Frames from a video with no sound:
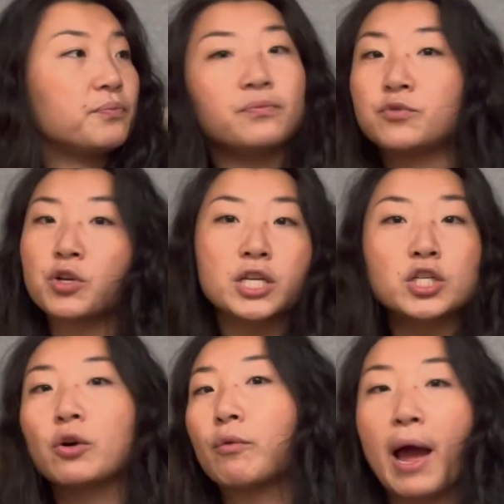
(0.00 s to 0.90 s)

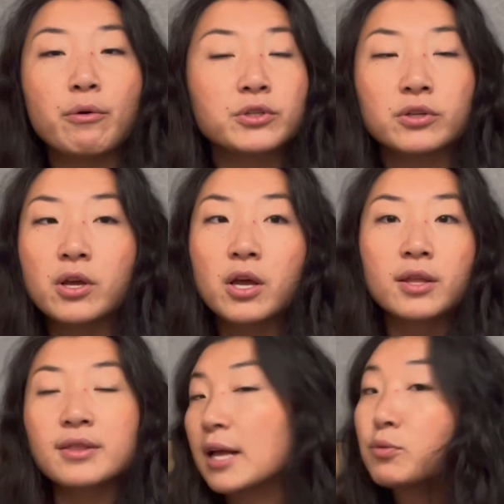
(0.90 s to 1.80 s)
traditional route,
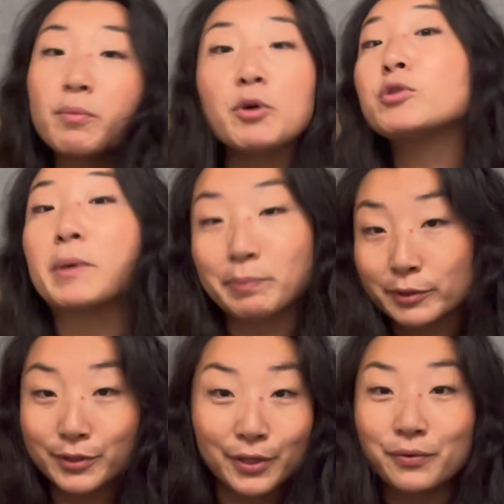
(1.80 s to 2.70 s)
that's what most people
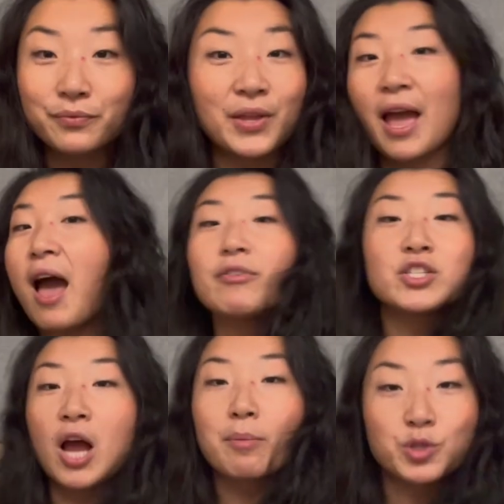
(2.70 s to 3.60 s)
do. They have a
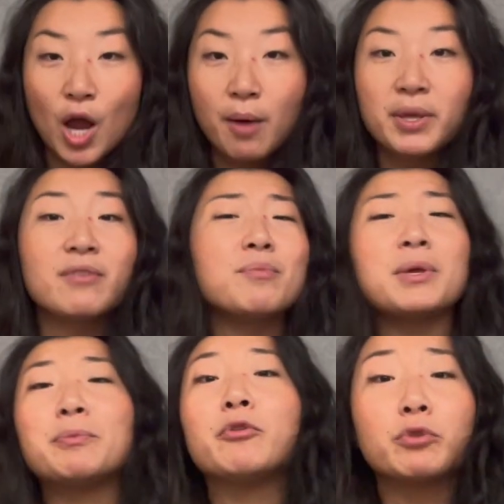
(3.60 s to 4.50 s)
job job, even
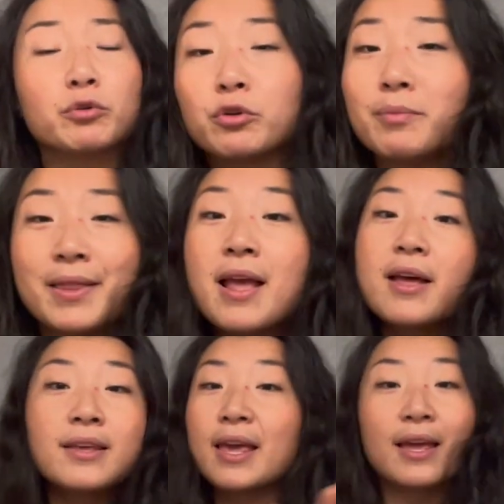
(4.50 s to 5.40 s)
people in recruitment.
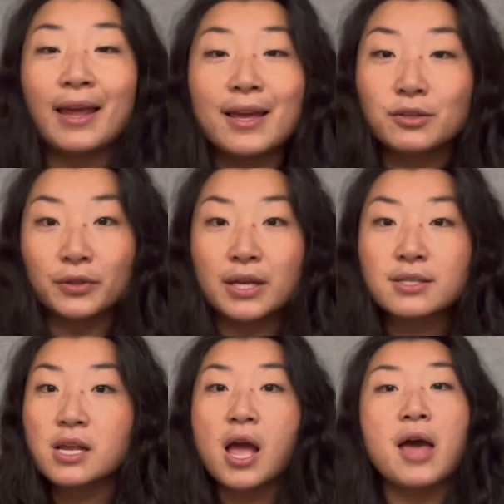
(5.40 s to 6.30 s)
They can't handle
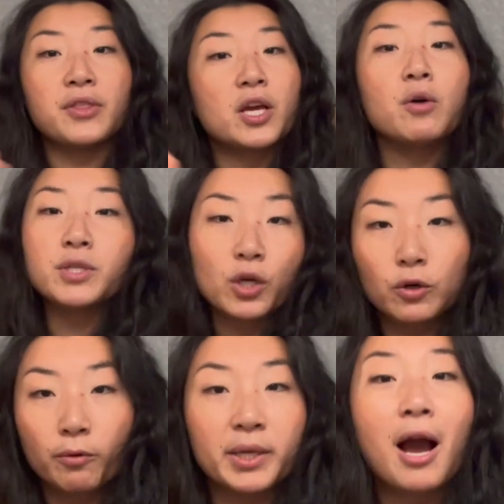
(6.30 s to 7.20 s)
this and they go internal
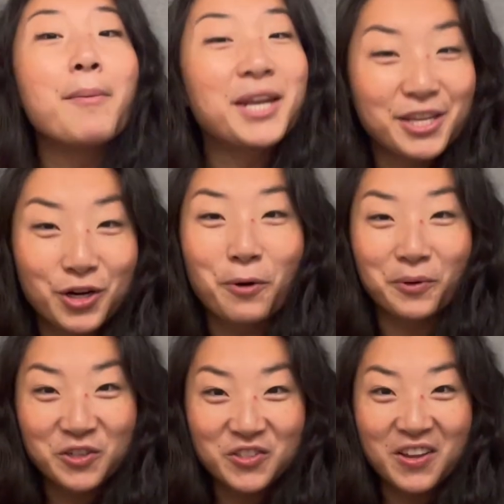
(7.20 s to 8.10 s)
and become an HR
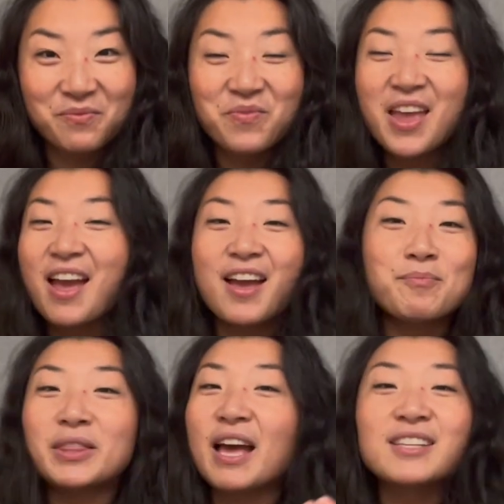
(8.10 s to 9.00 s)
person.
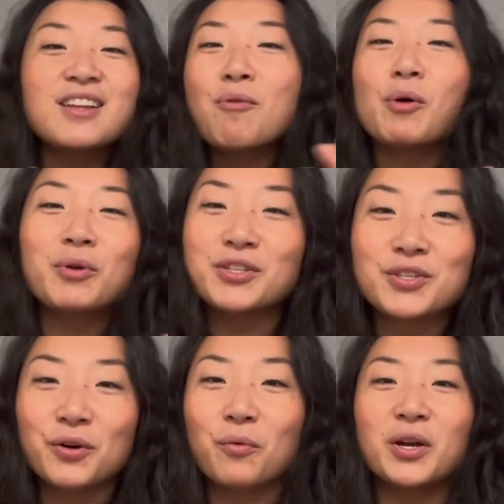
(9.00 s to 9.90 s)
But that's not what we
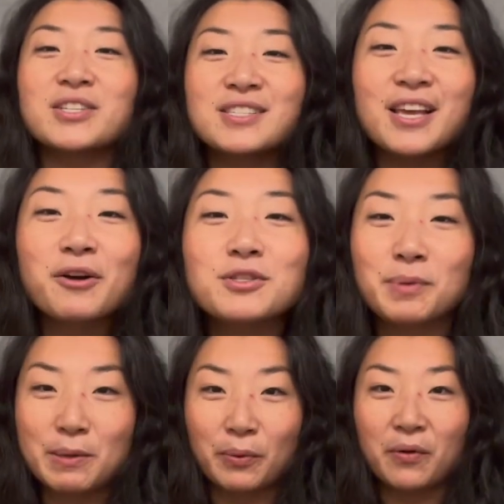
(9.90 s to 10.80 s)
do. We're
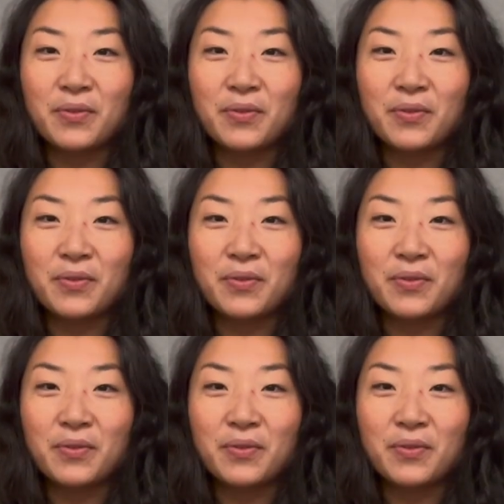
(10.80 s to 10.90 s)
salespeople.